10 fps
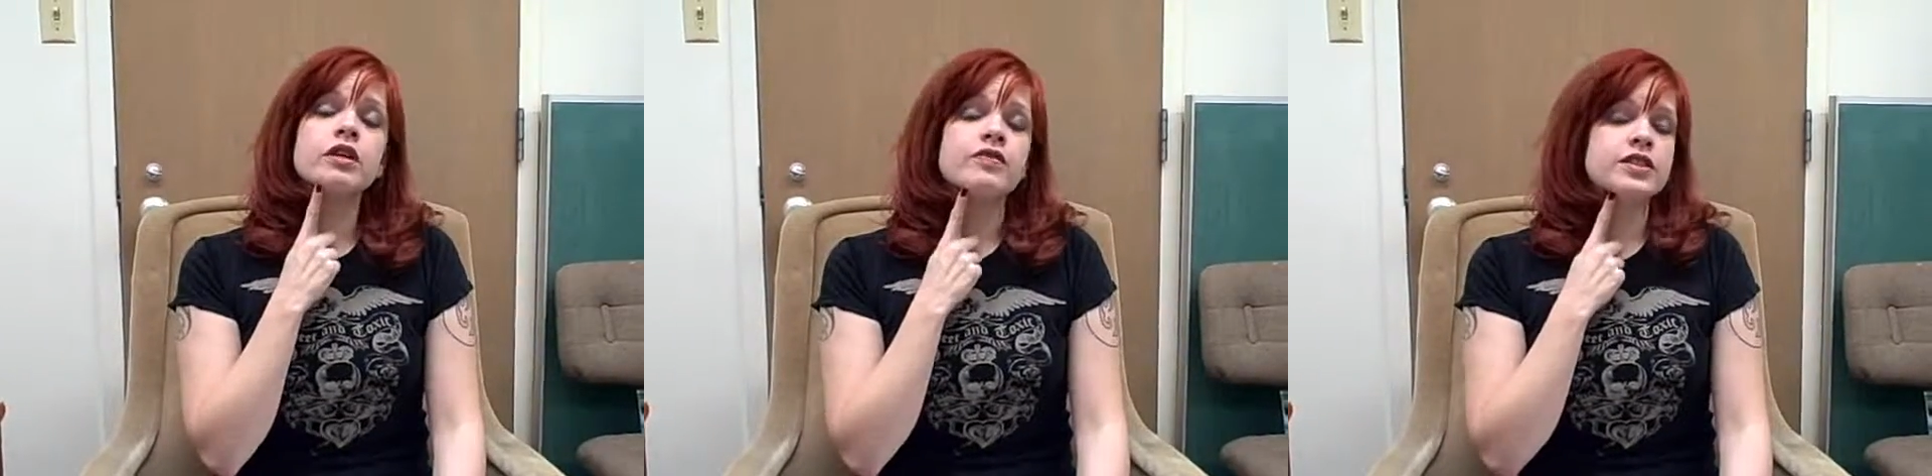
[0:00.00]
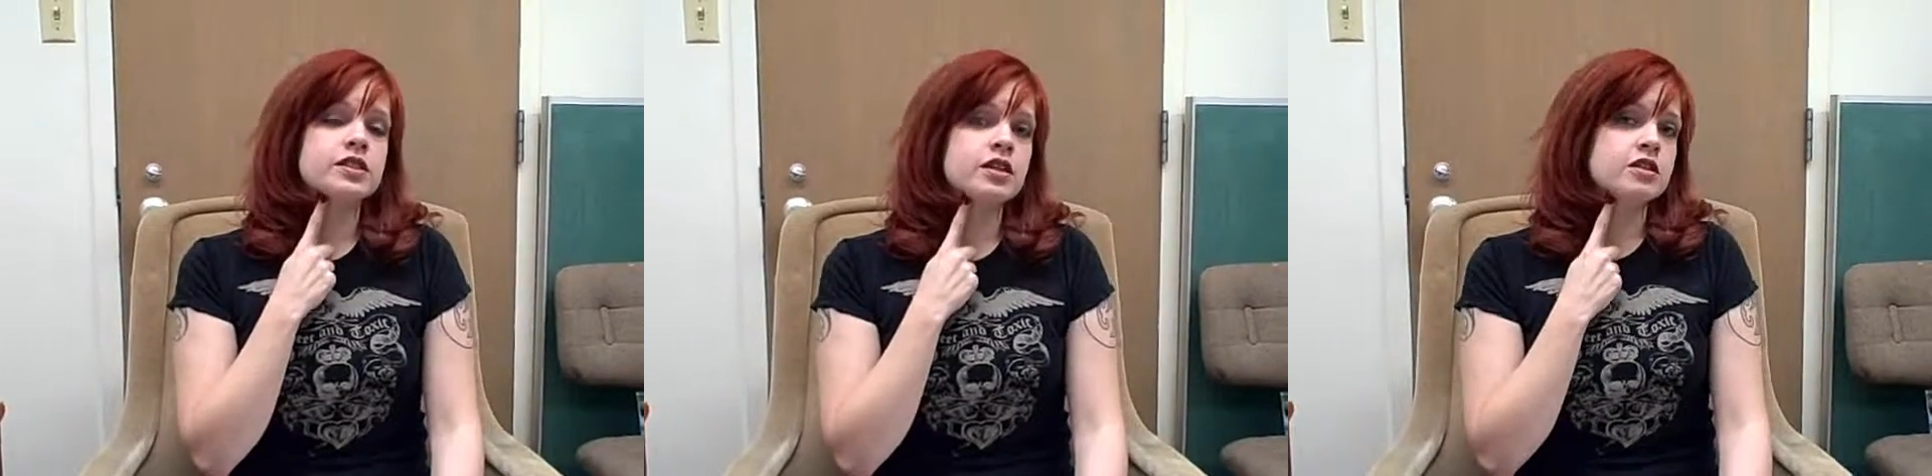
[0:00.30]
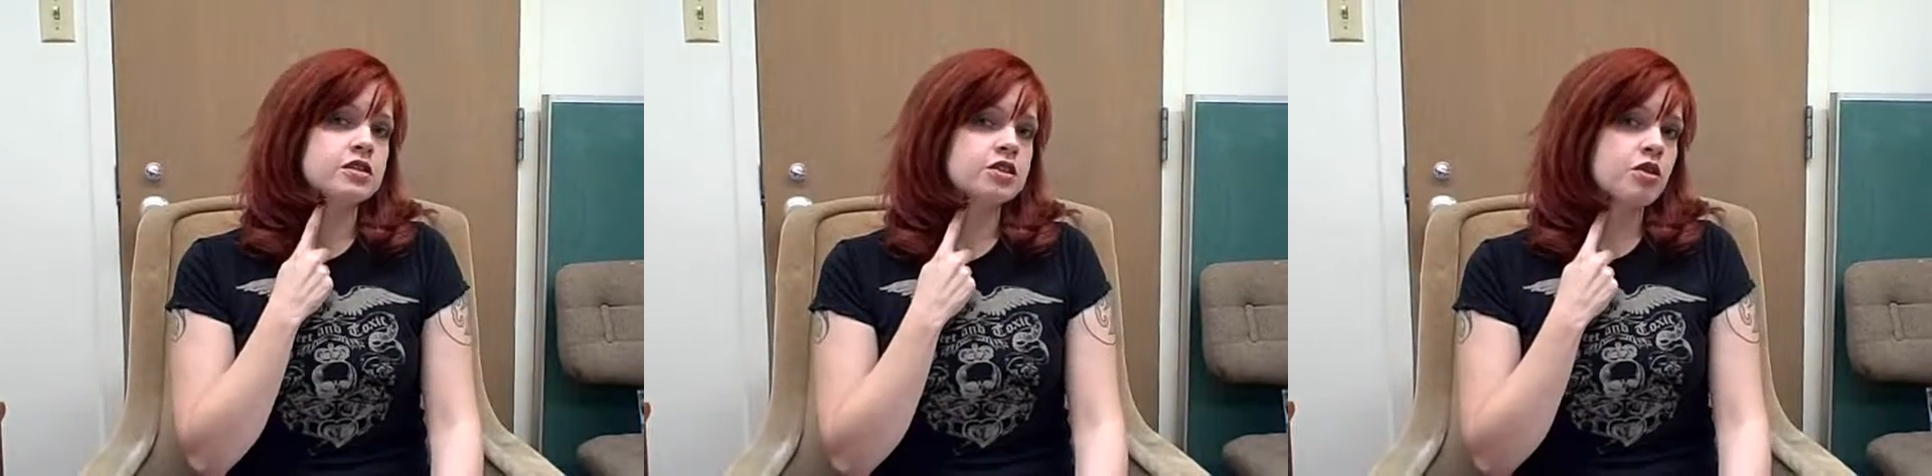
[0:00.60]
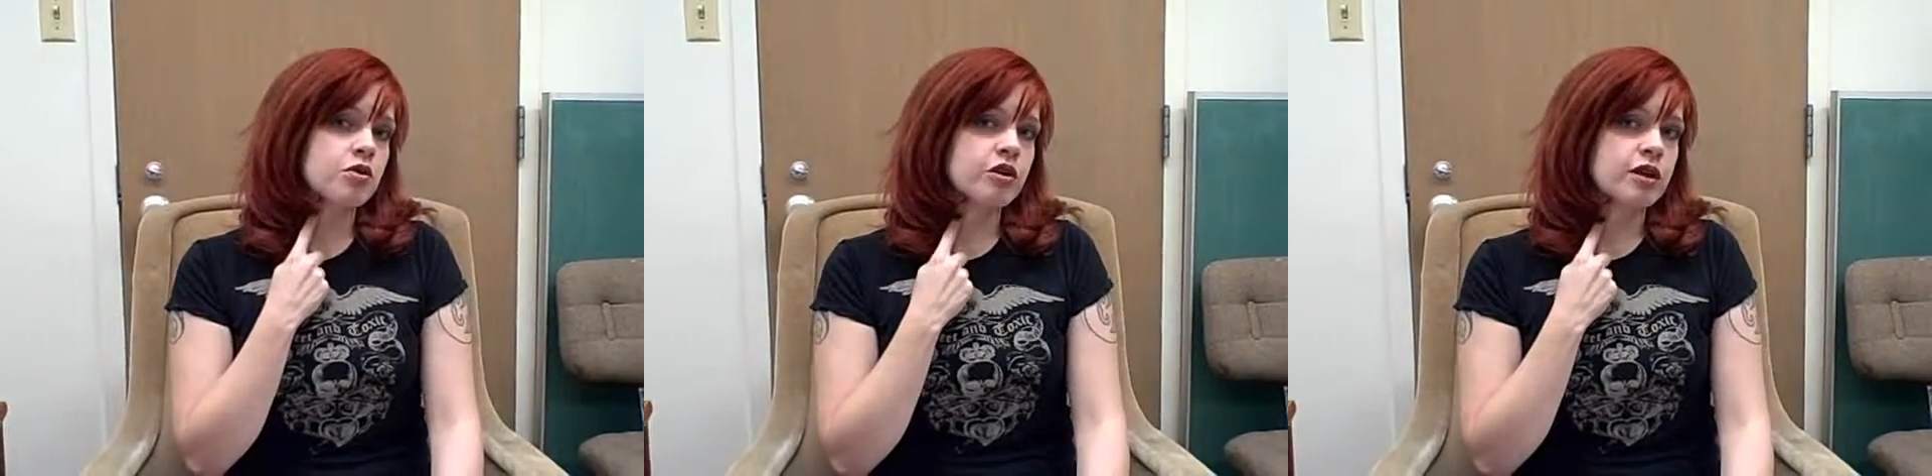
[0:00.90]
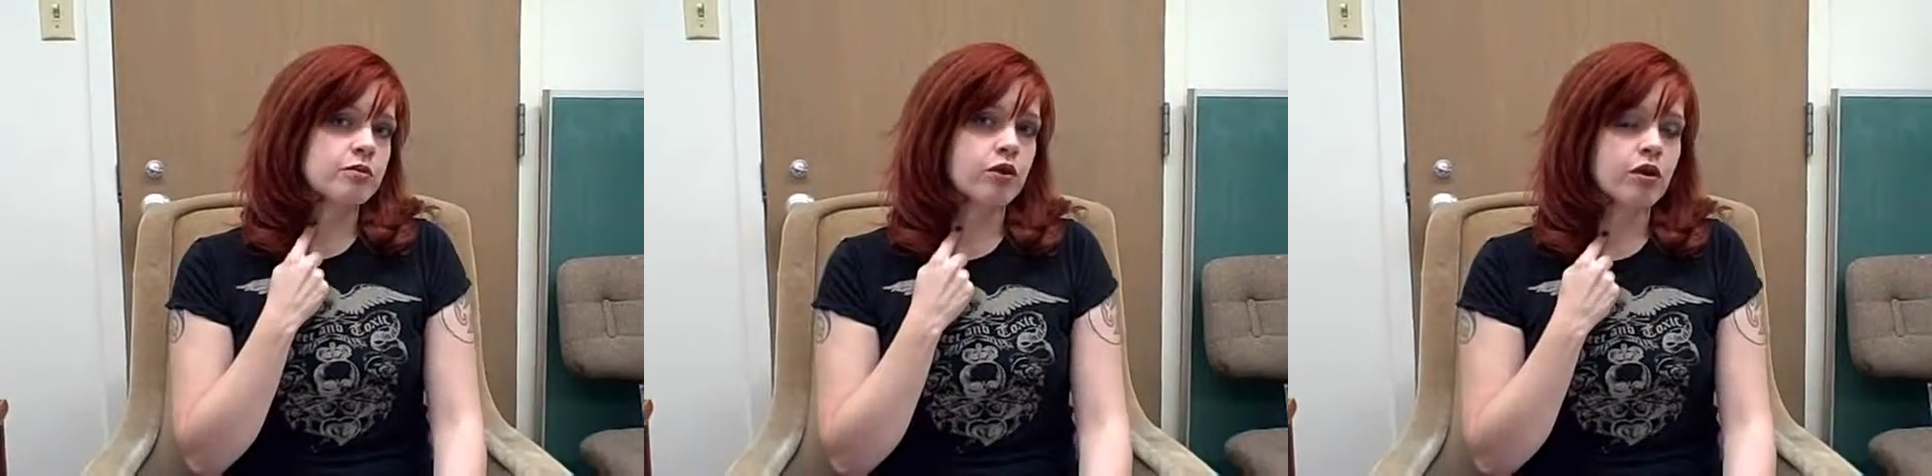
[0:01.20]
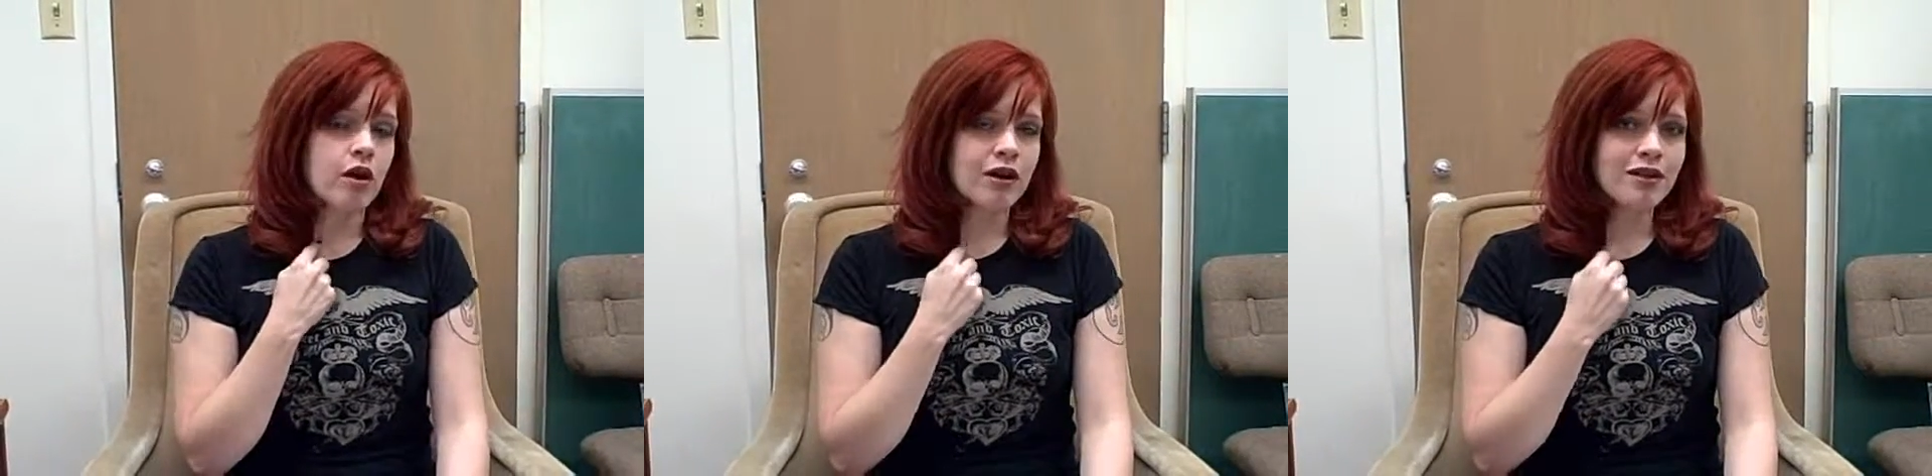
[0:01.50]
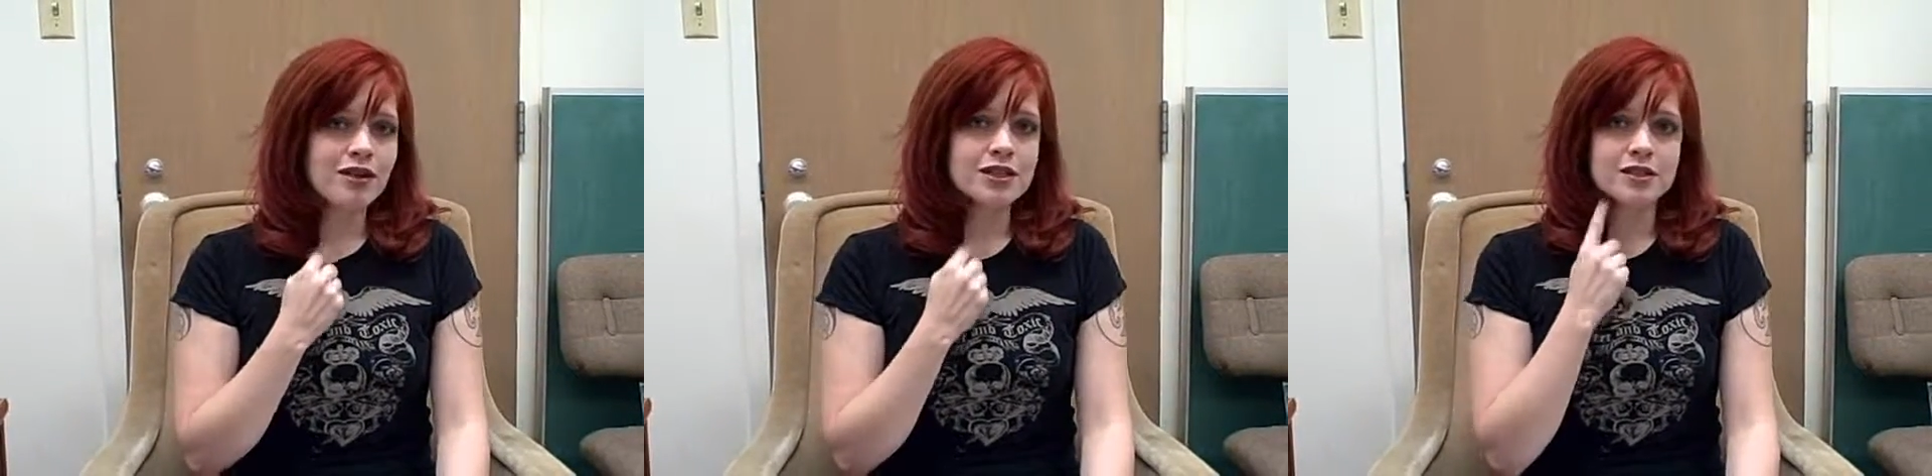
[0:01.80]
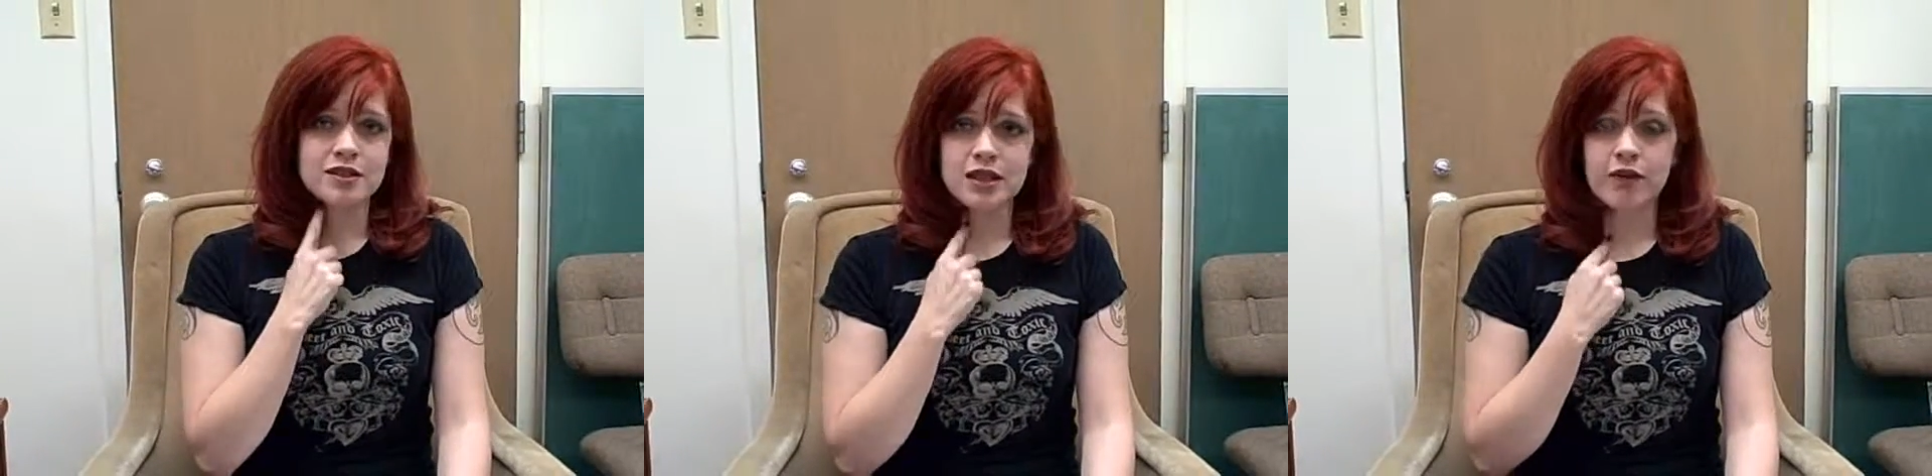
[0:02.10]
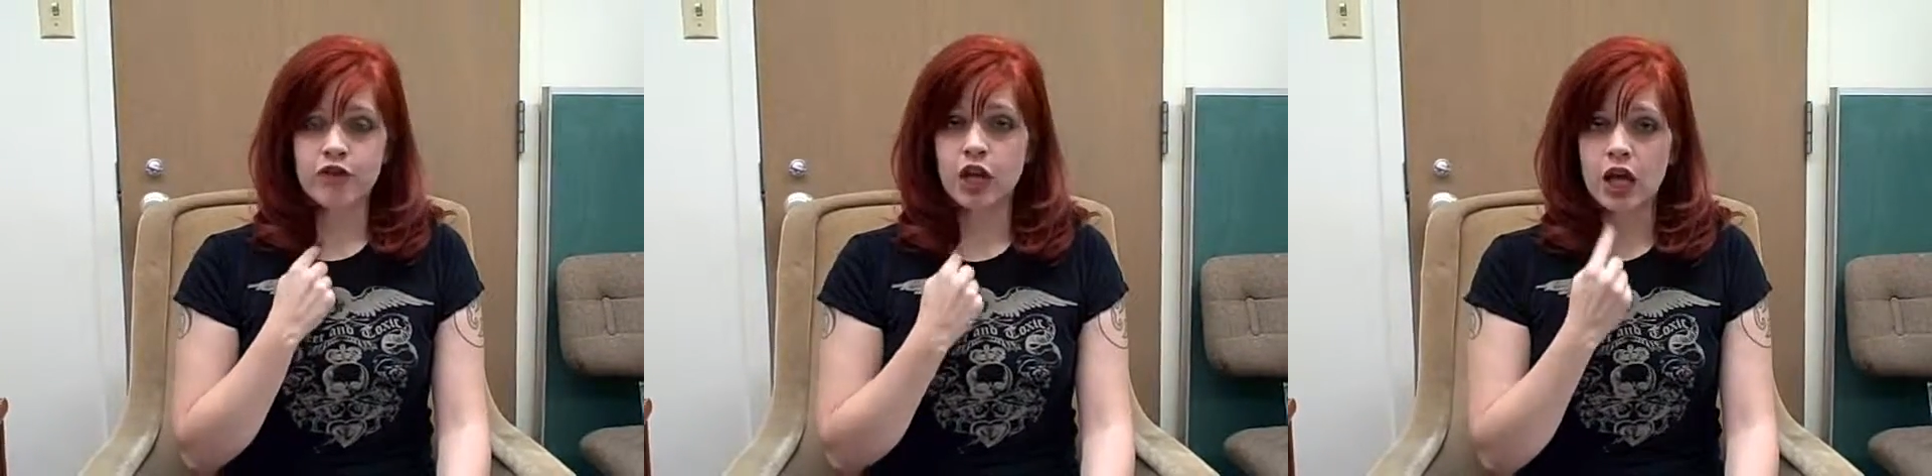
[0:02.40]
If it's done slower and more longingly, it's the sign for